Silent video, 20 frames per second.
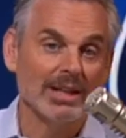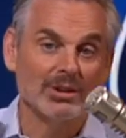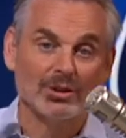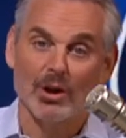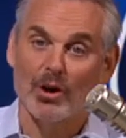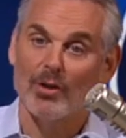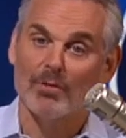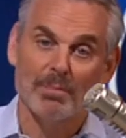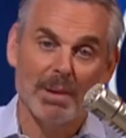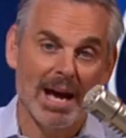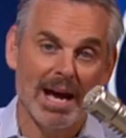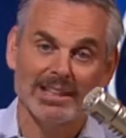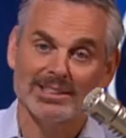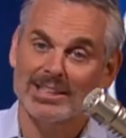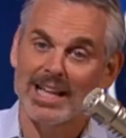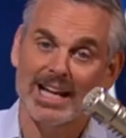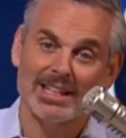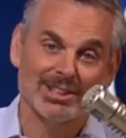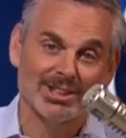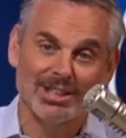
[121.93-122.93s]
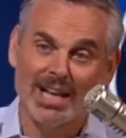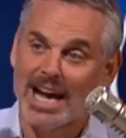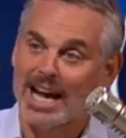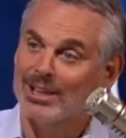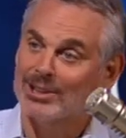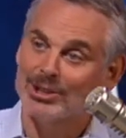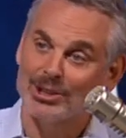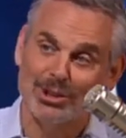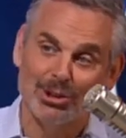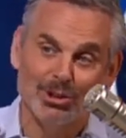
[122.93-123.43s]
drove past that
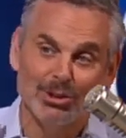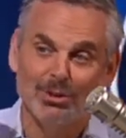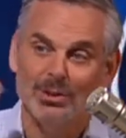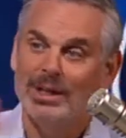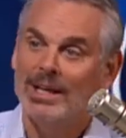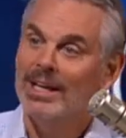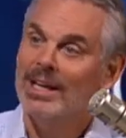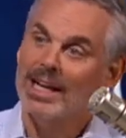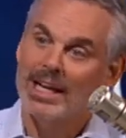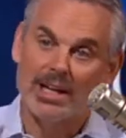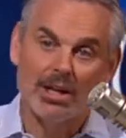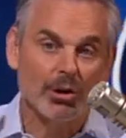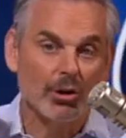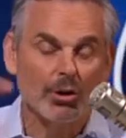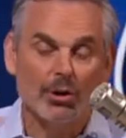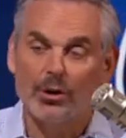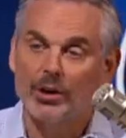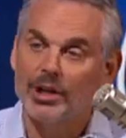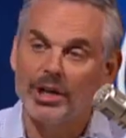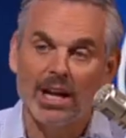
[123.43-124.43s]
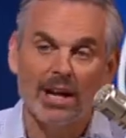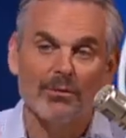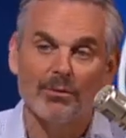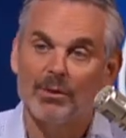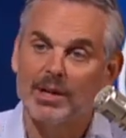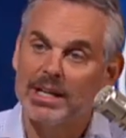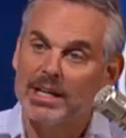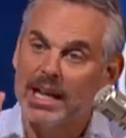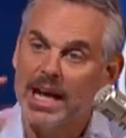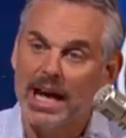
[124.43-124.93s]
statue. He heard it
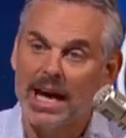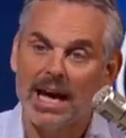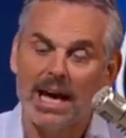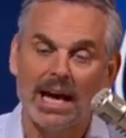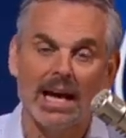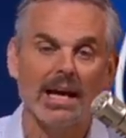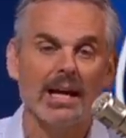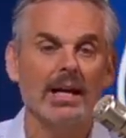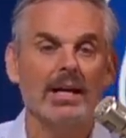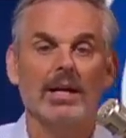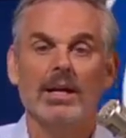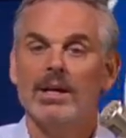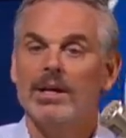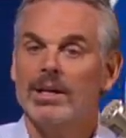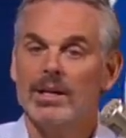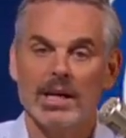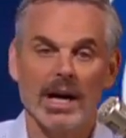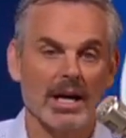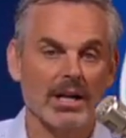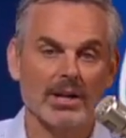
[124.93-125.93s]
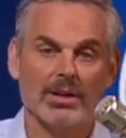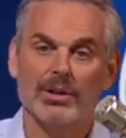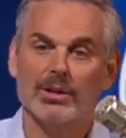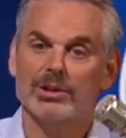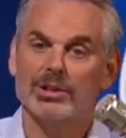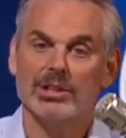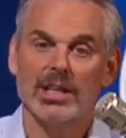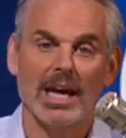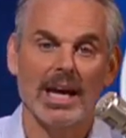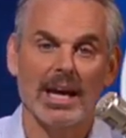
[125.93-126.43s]
every day. You got to
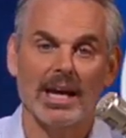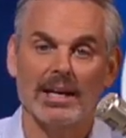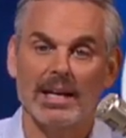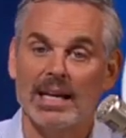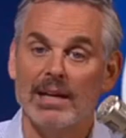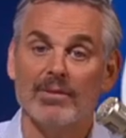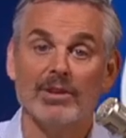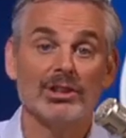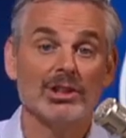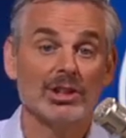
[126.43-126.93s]
understand, even